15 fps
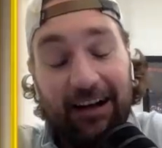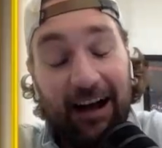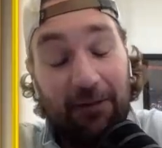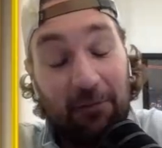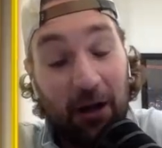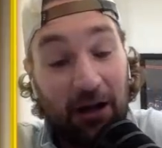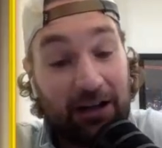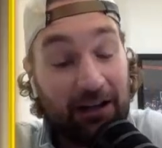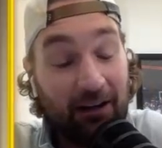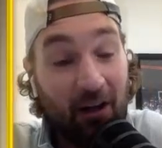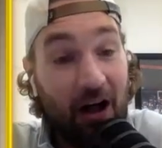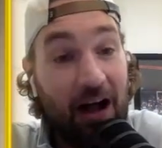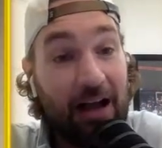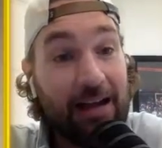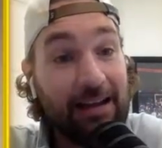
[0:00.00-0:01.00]
I'm not going to
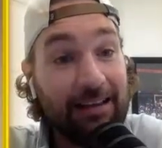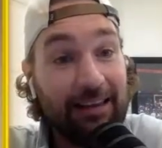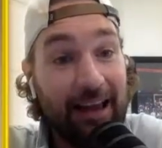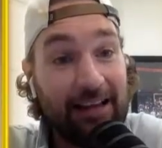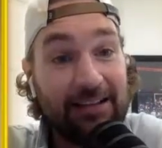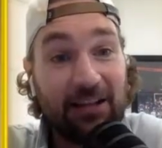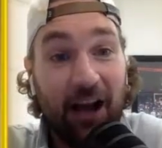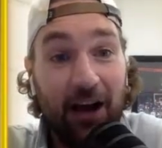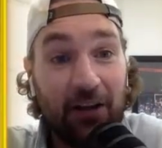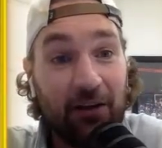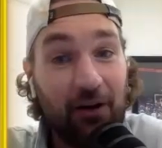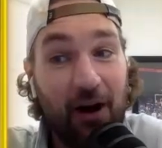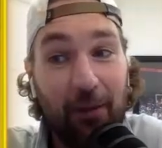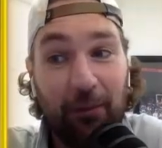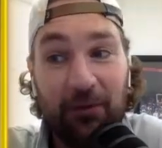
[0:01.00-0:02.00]
lie. It led to
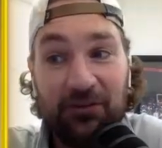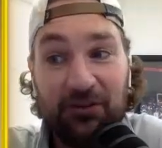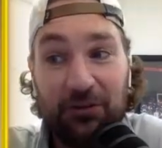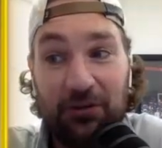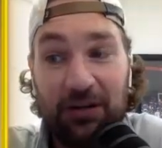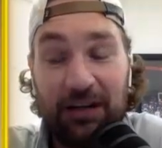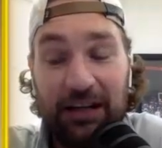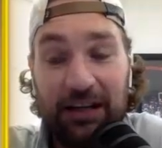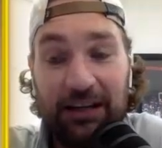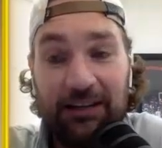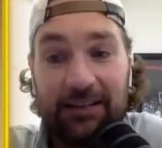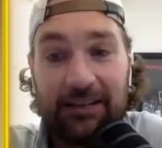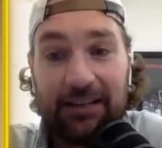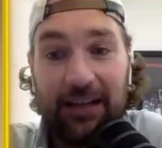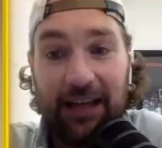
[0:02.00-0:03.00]
other
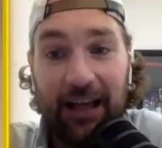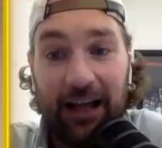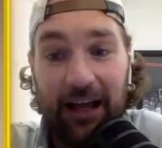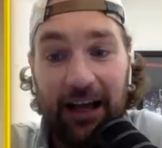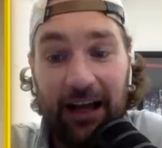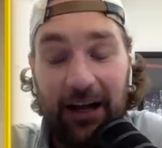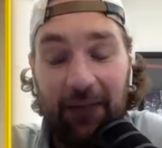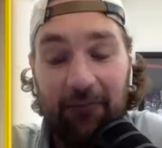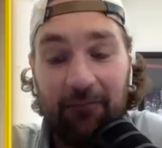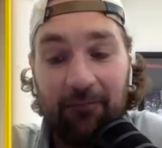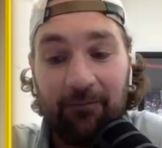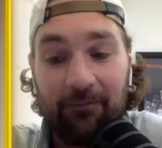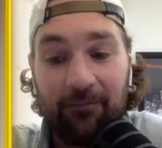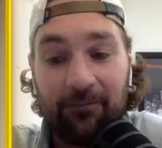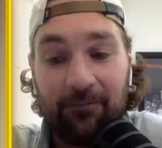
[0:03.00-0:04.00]
opportunities. I
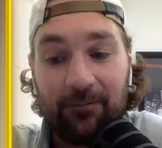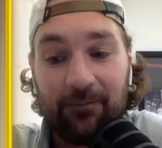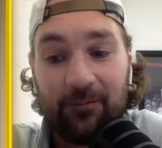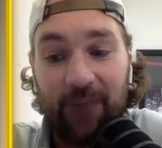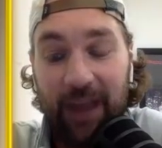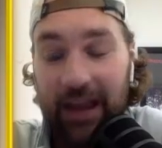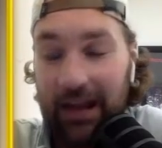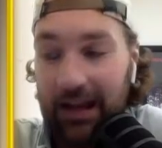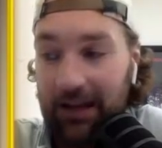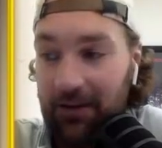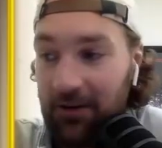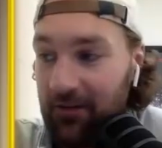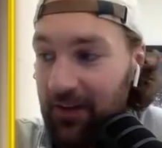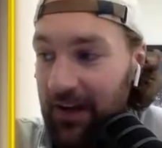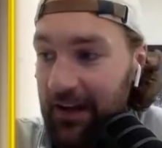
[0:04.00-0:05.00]
don't
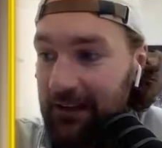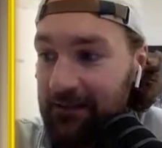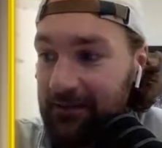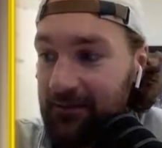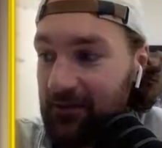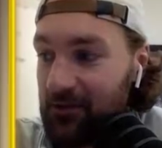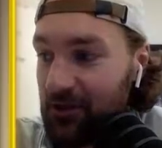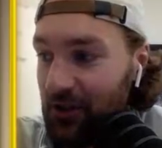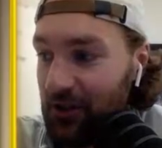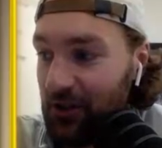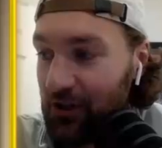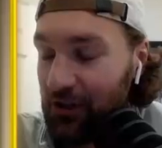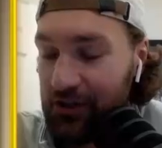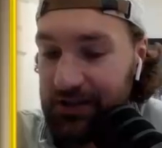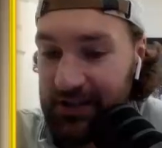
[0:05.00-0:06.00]
know if I should
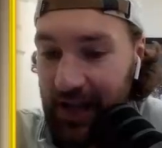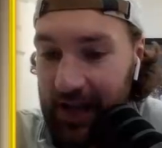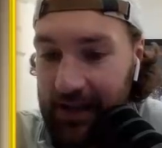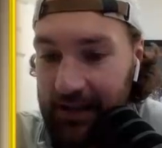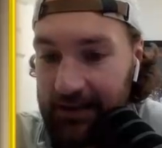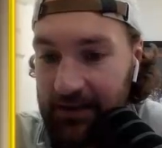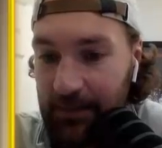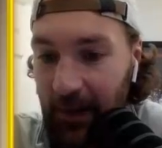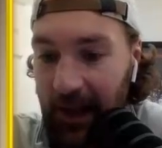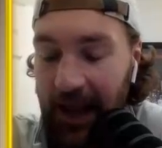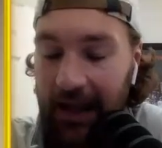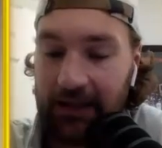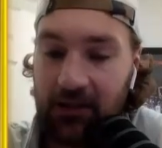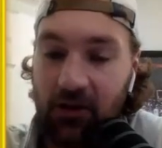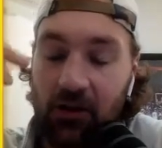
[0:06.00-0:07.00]
or could say this, but I
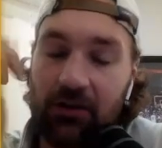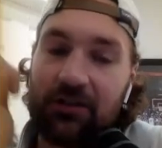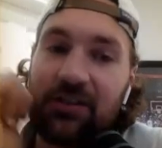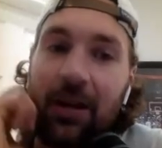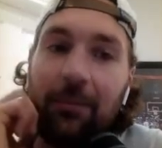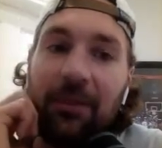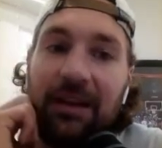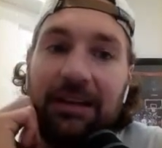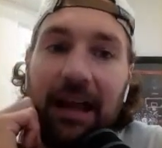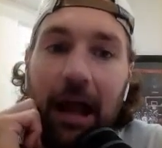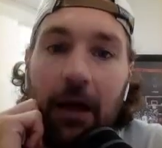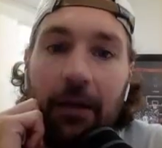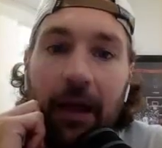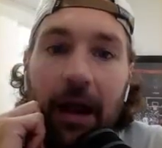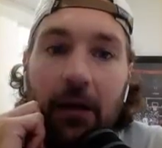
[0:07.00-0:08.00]
had to turn something
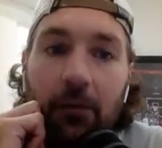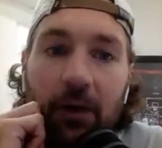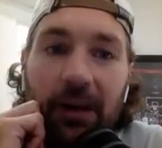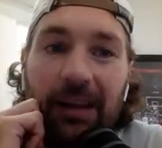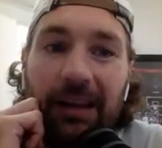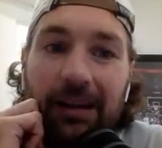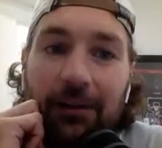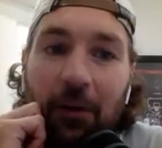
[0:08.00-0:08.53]
down that I really